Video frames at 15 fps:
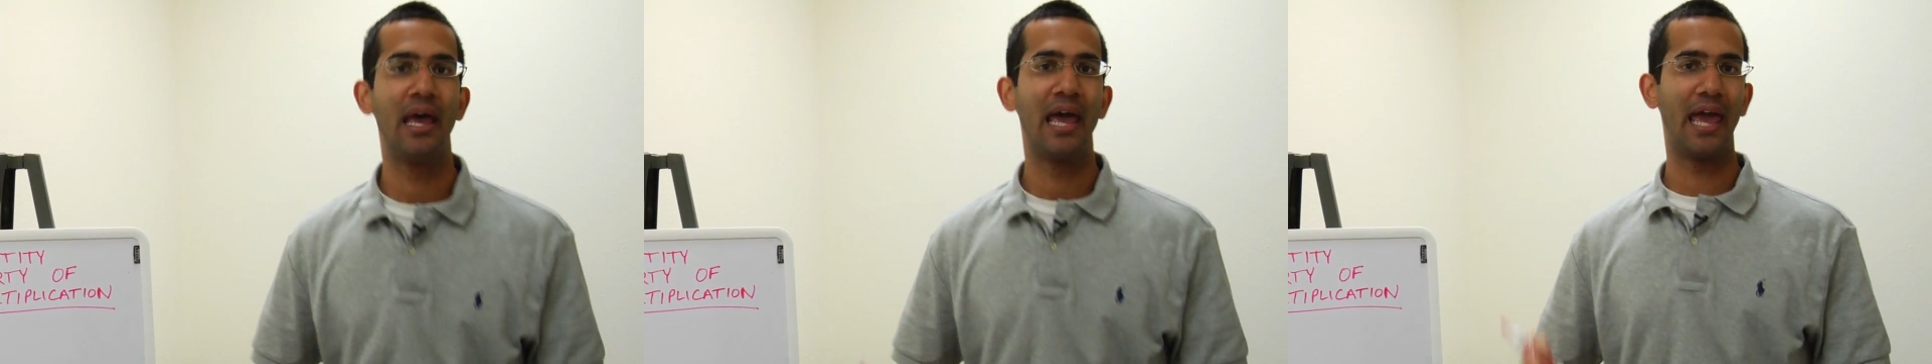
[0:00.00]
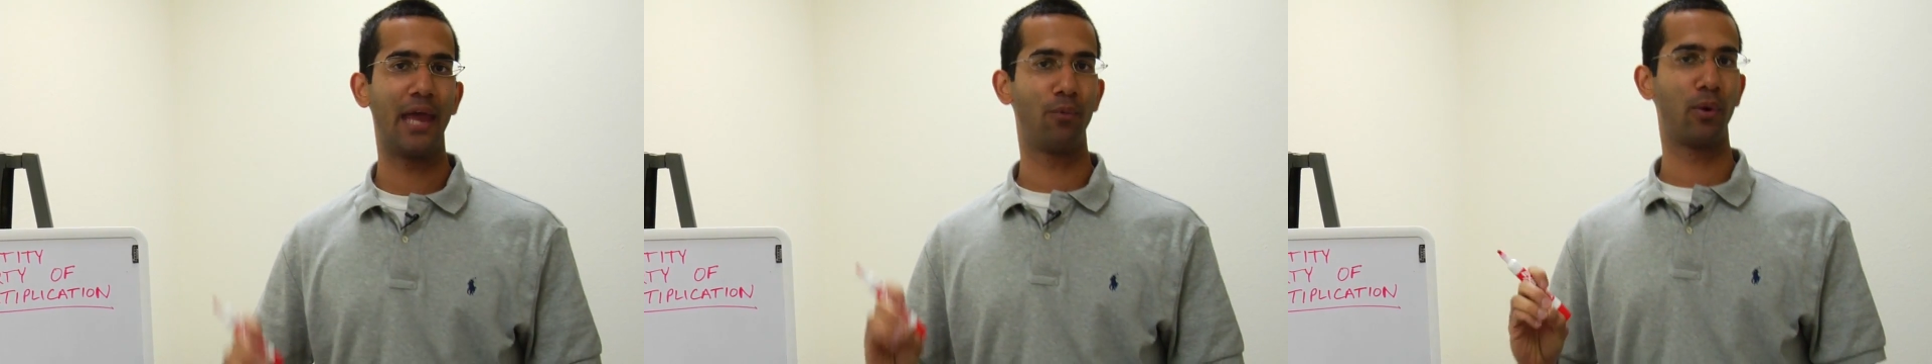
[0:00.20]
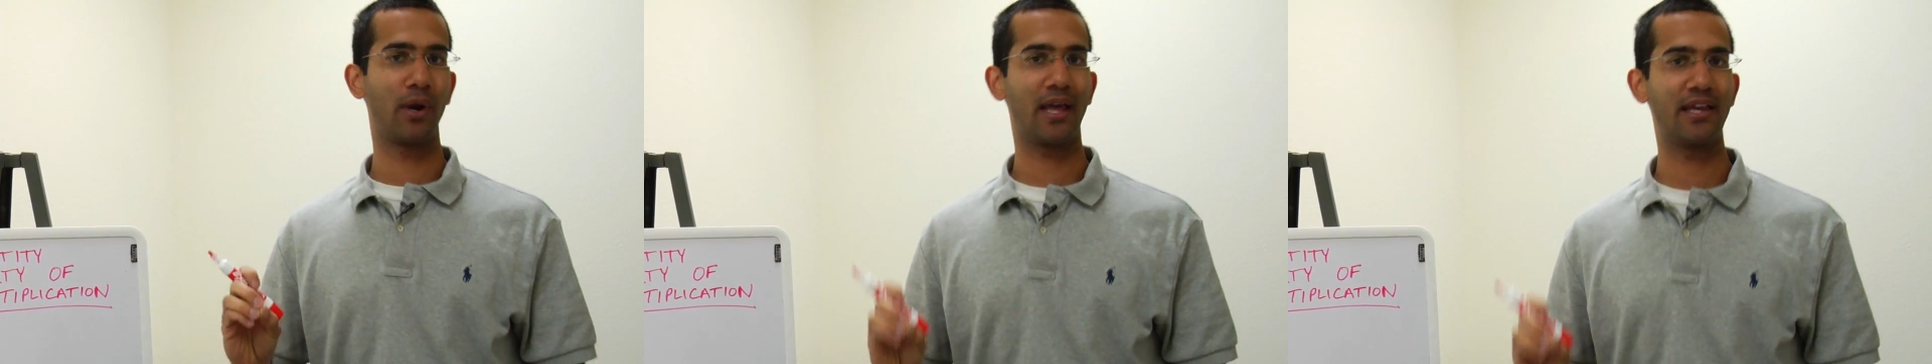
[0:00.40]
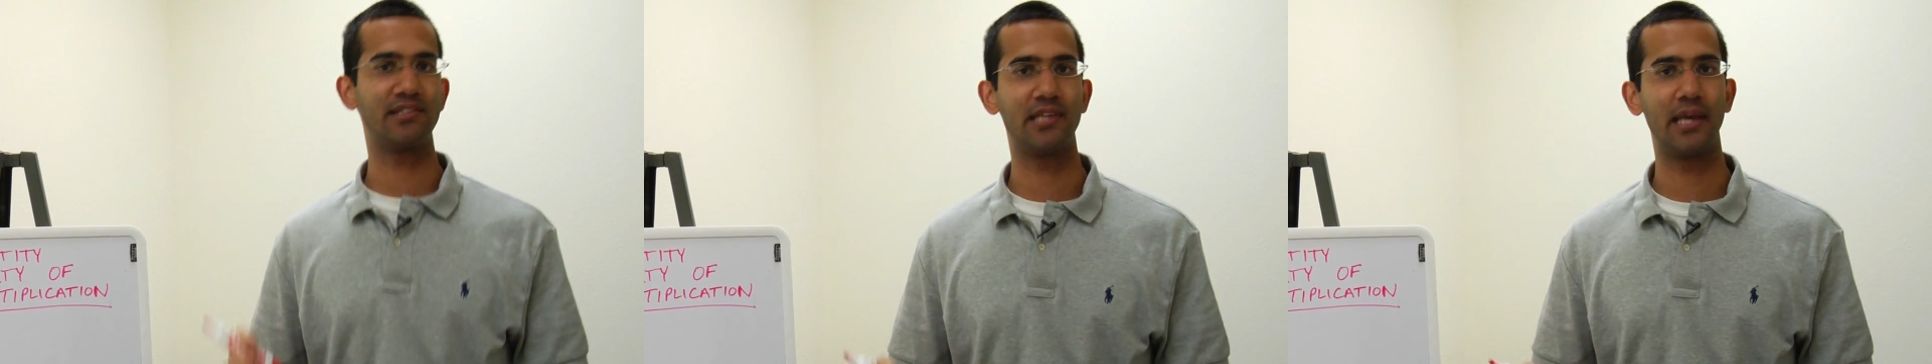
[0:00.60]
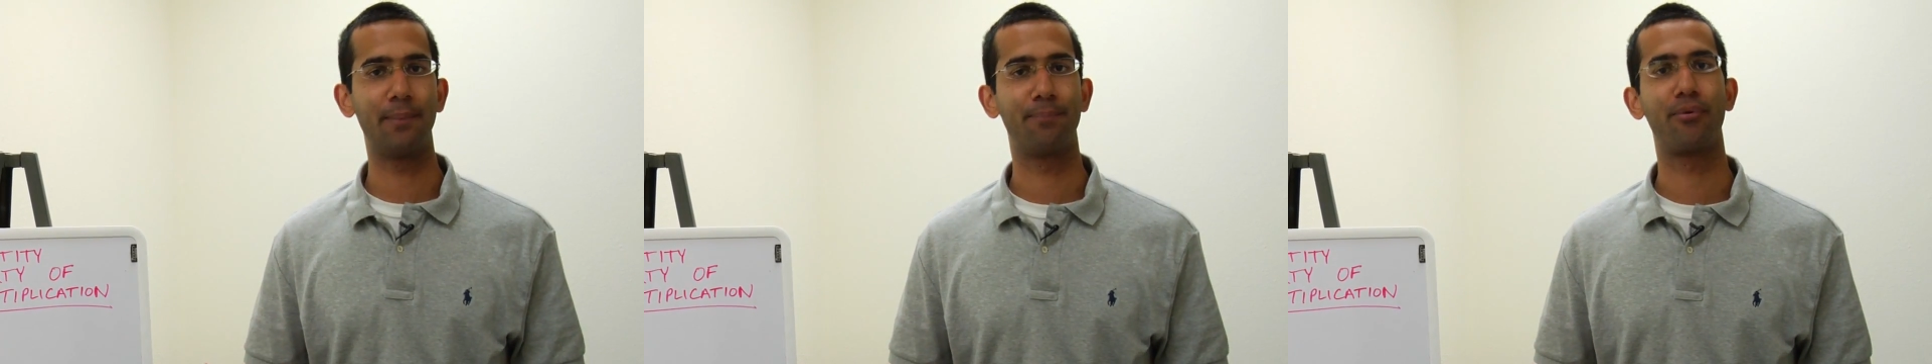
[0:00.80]
And when I
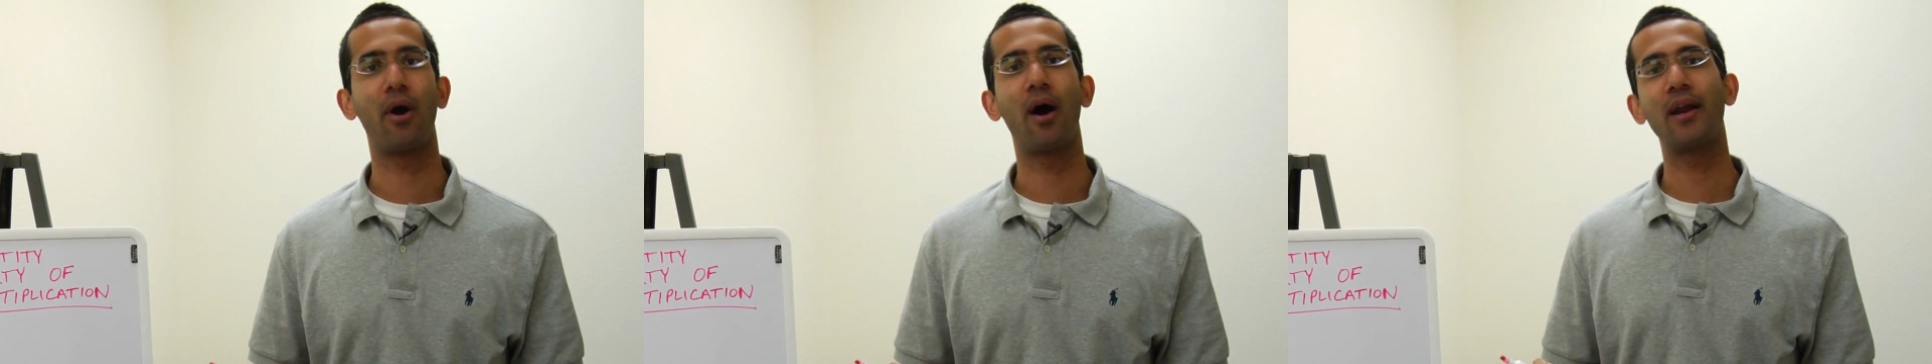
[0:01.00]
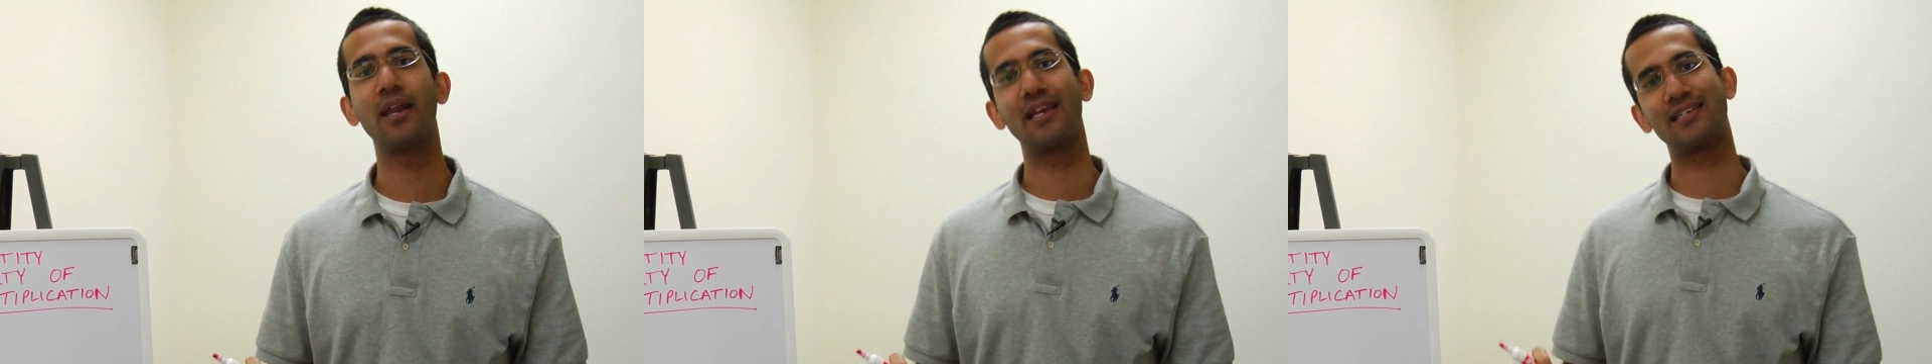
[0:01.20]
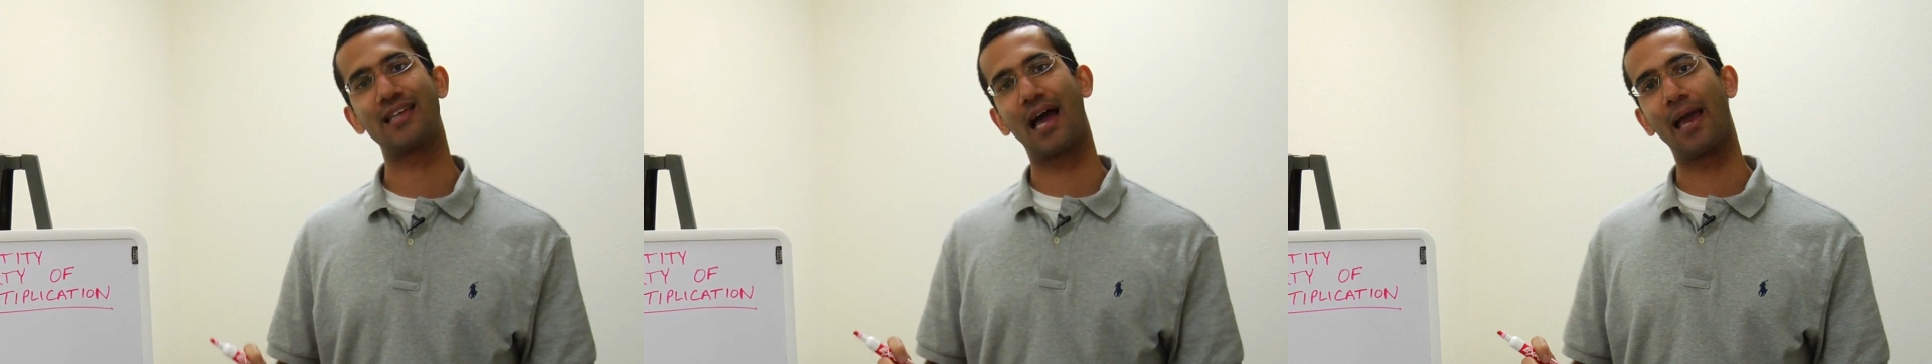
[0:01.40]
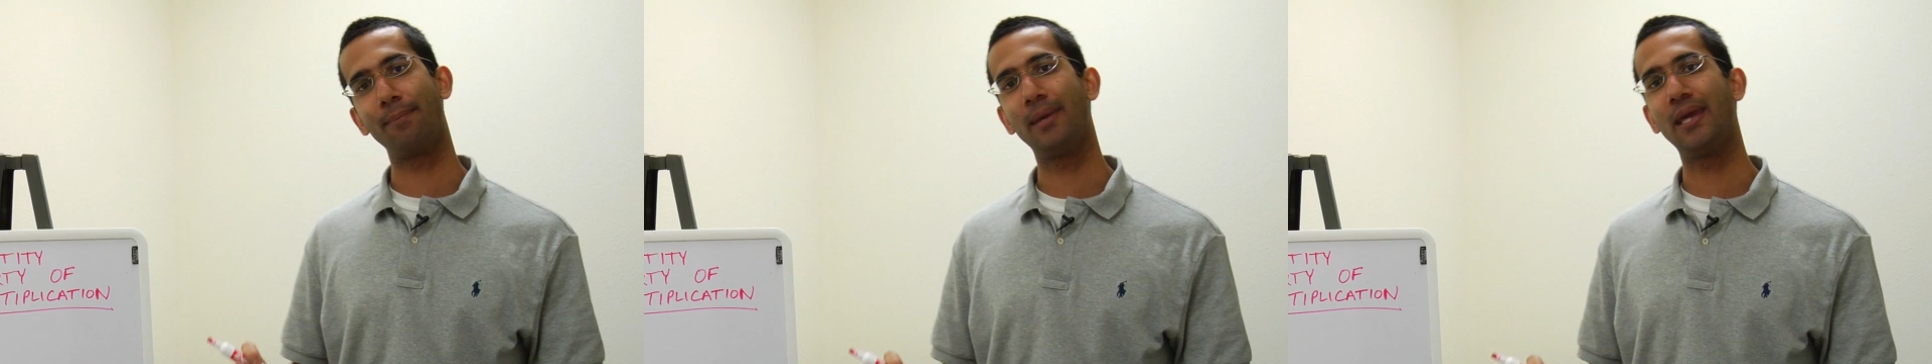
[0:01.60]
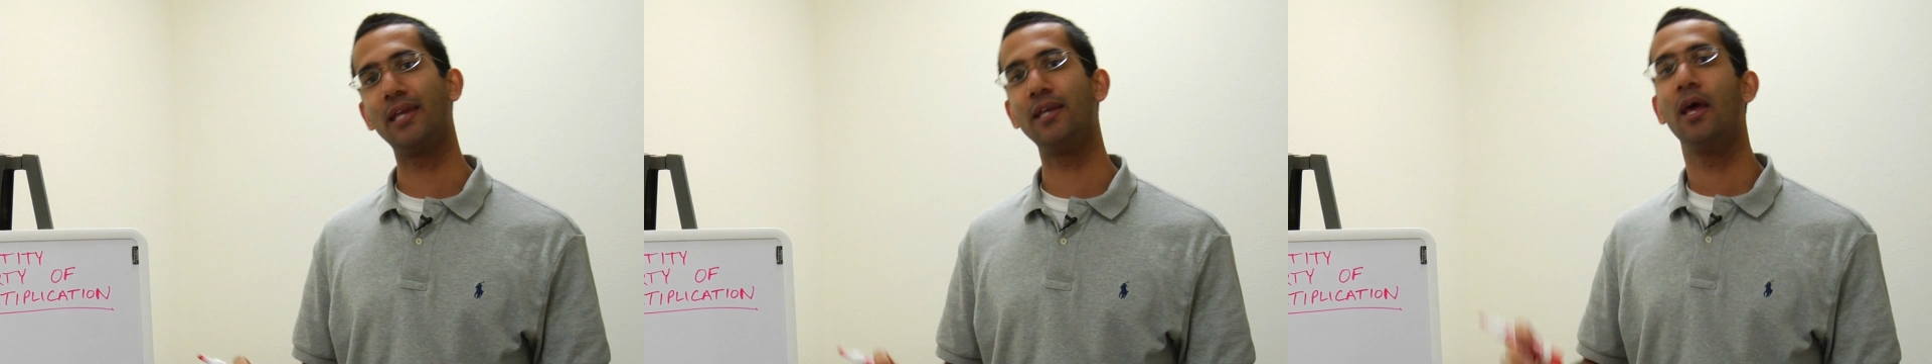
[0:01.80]
say product, I
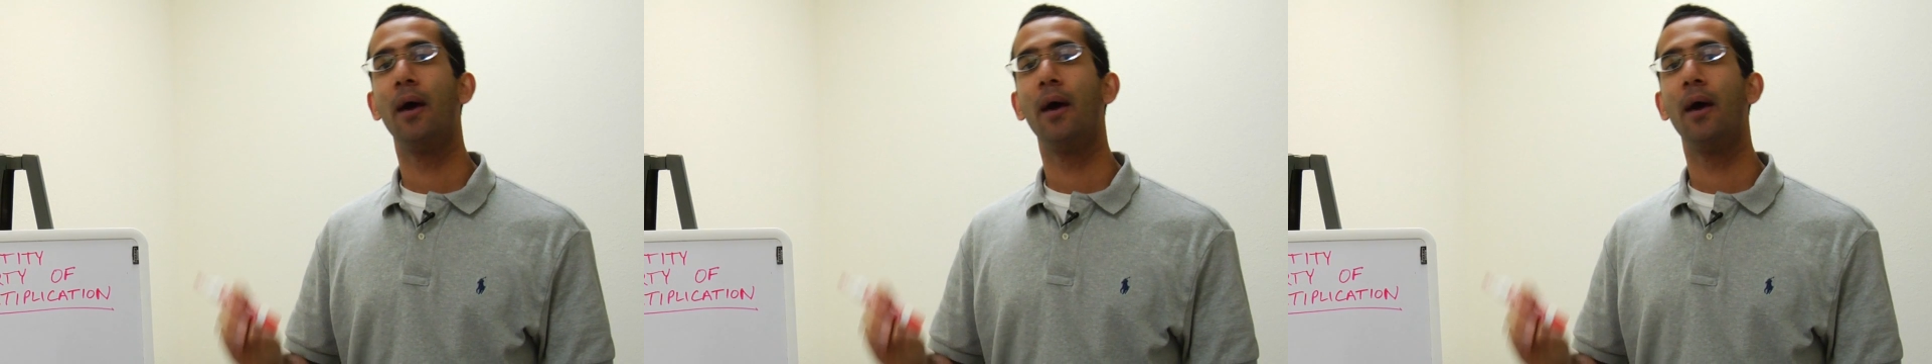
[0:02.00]
mean